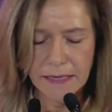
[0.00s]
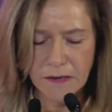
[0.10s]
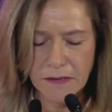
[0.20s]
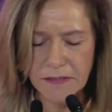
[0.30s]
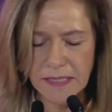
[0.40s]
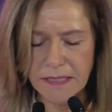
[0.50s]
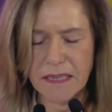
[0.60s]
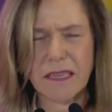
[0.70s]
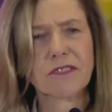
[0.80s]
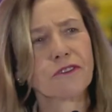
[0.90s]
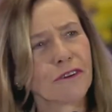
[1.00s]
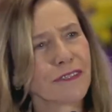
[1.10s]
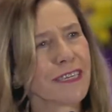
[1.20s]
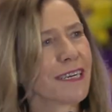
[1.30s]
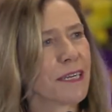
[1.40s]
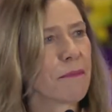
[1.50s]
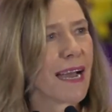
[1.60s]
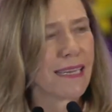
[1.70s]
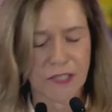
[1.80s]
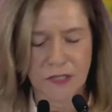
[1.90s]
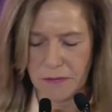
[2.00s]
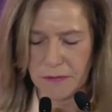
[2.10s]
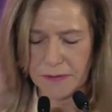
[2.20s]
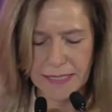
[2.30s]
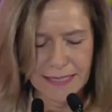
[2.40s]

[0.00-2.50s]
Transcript: on this extraordinary milestone,